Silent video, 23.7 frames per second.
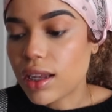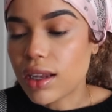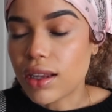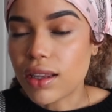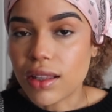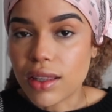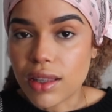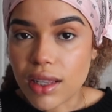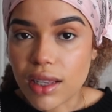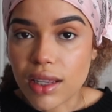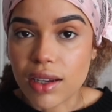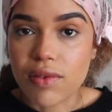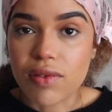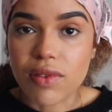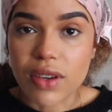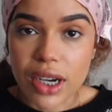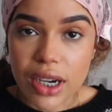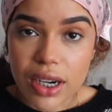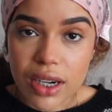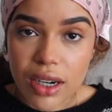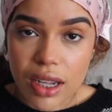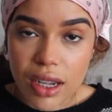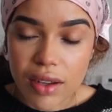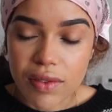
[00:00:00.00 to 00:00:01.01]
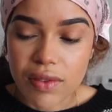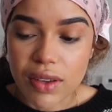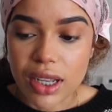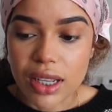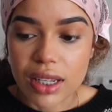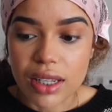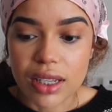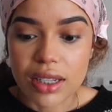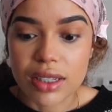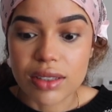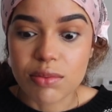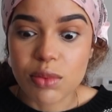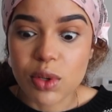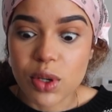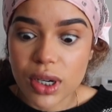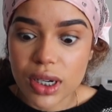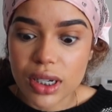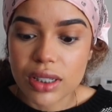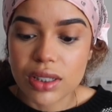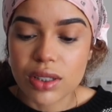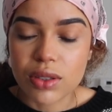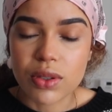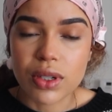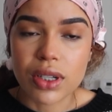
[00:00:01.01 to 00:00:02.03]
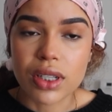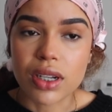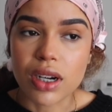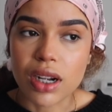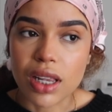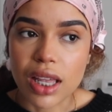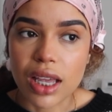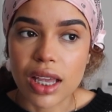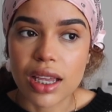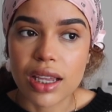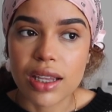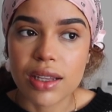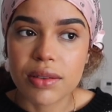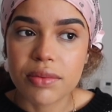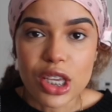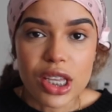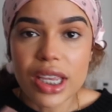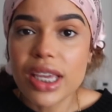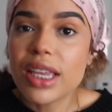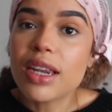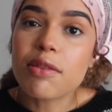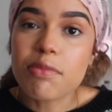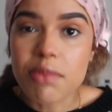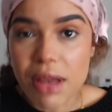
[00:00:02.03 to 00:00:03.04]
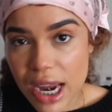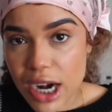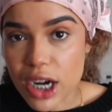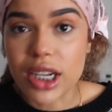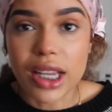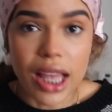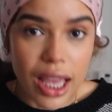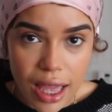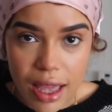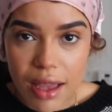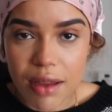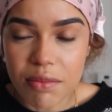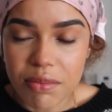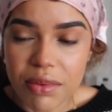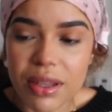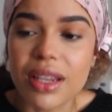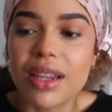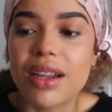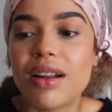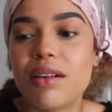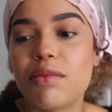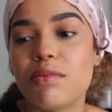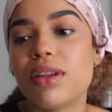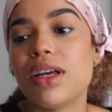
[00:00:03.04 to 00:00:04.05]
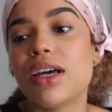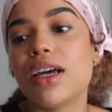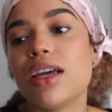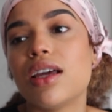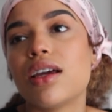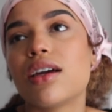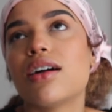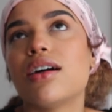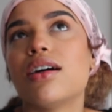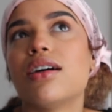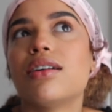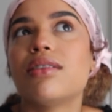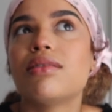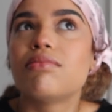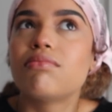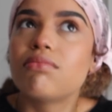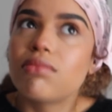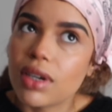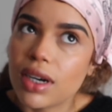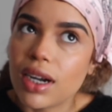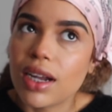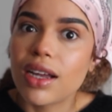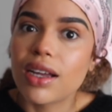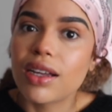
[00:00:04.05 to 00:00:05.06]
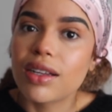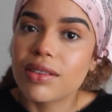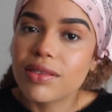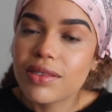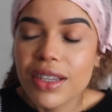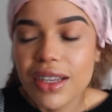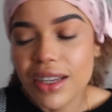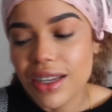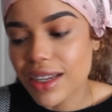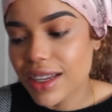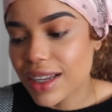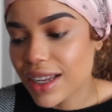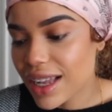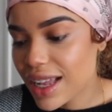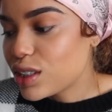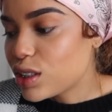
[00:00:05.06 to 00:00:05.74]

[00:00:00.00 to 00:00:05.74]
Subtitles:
And then fair enough, I looked more into it and they're like, you need a better lamp, and I'm like, bruh.